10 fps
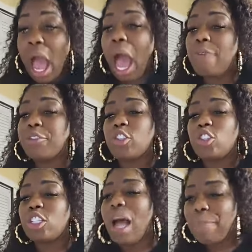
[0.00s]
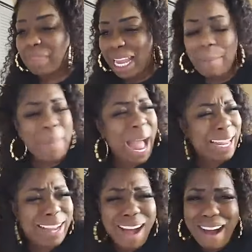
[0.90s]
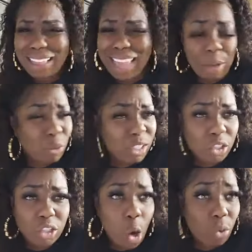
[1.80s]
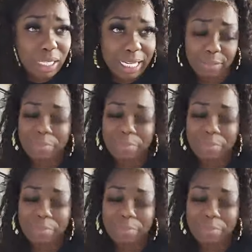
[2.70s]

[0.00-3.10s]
of something, my God, that was stolen.